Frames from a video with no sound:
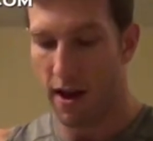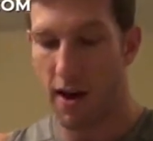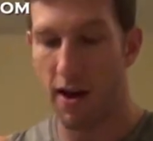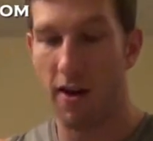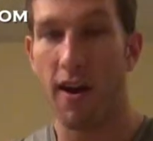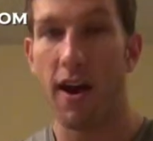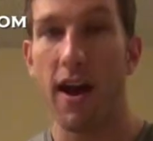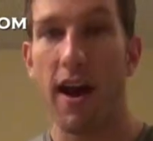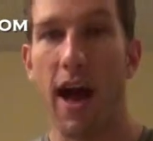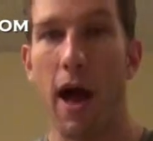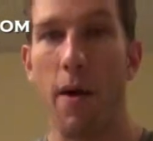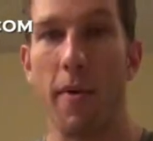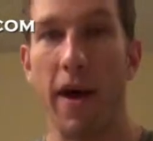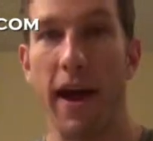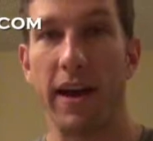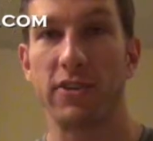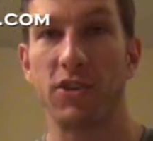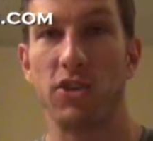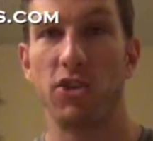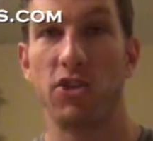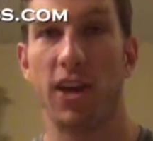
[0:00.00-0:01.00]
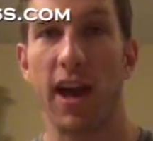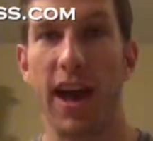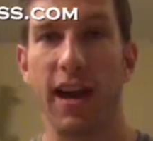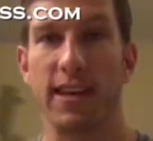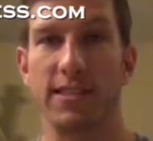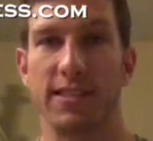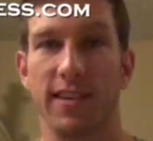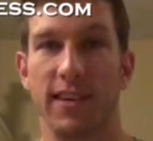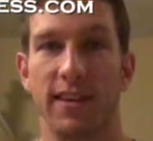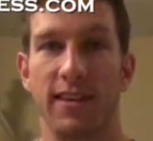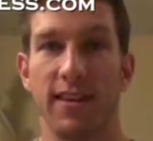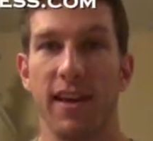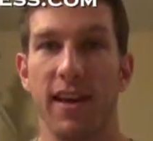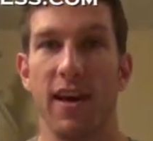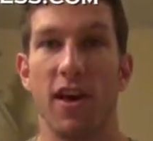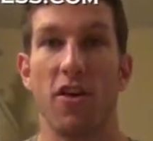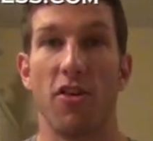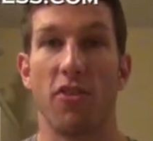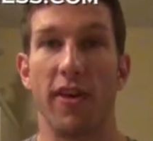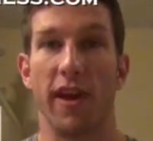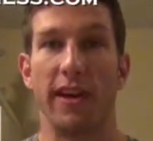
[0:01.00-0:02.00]
All right, I'm Action Jackson.
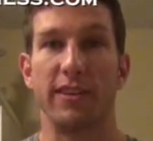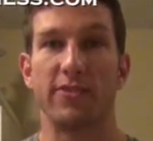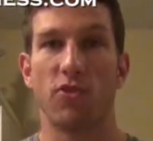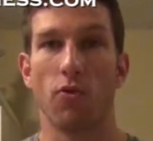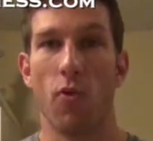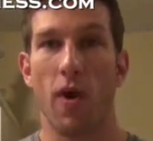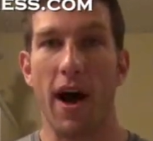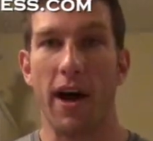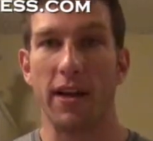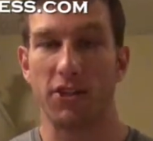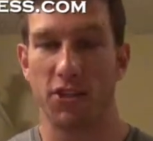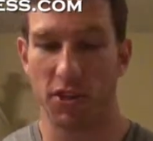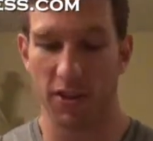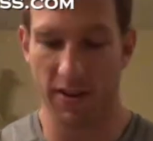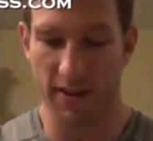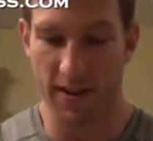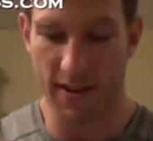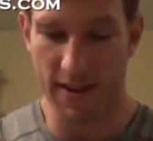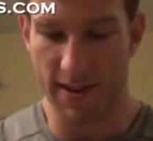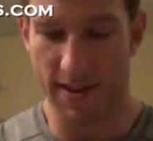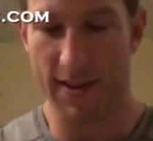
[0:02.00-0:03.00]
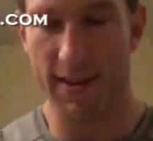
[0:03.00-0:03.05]
Thanks for watching.